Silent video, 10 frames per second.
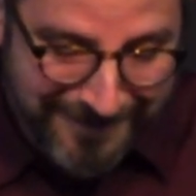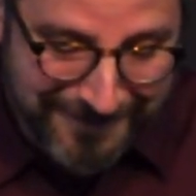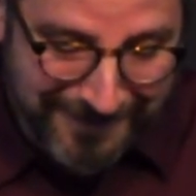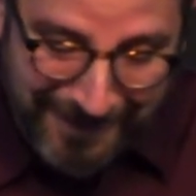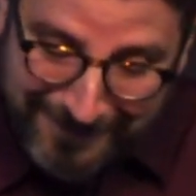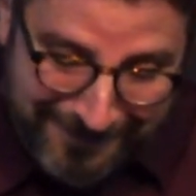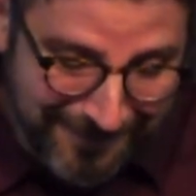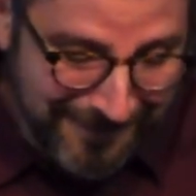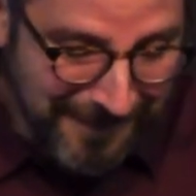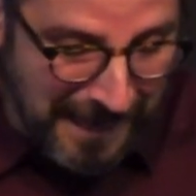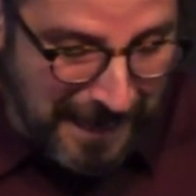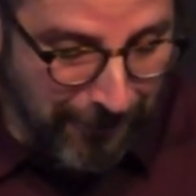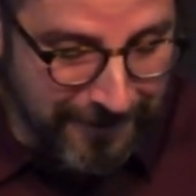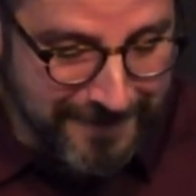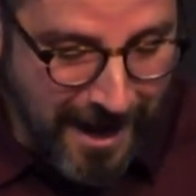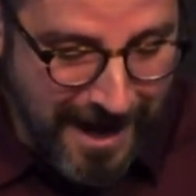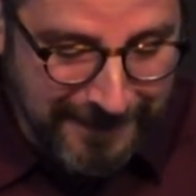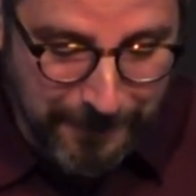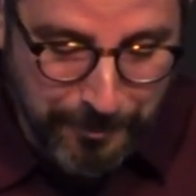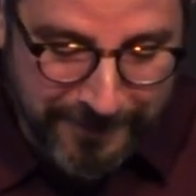Uh, Haran died
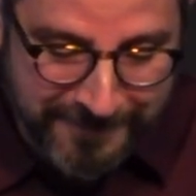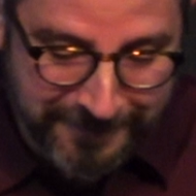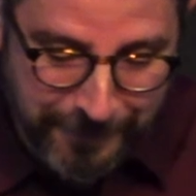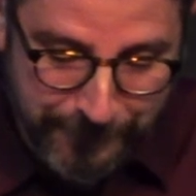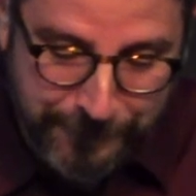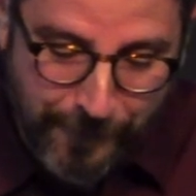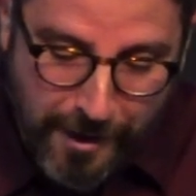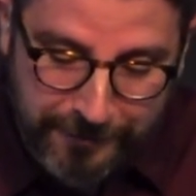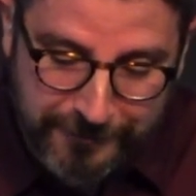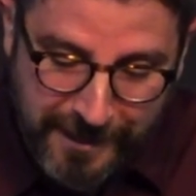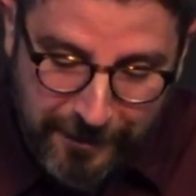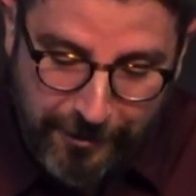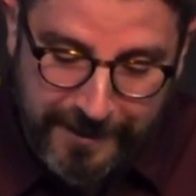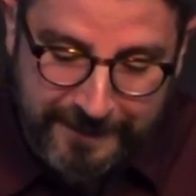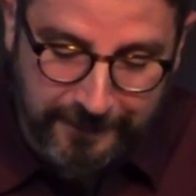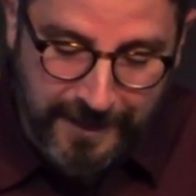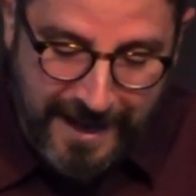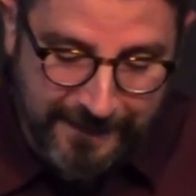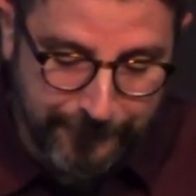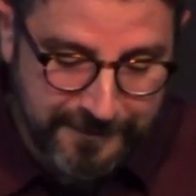in the presence of his father Terah in the
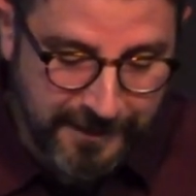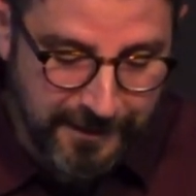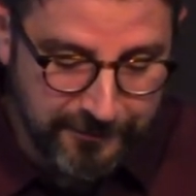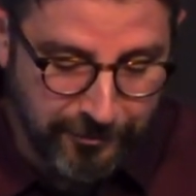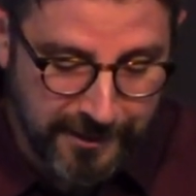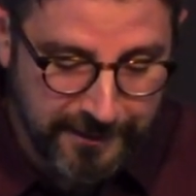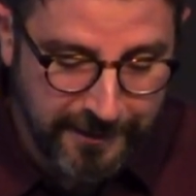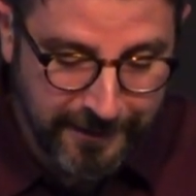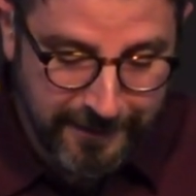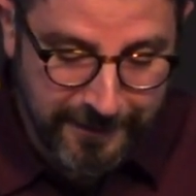land of his kindred,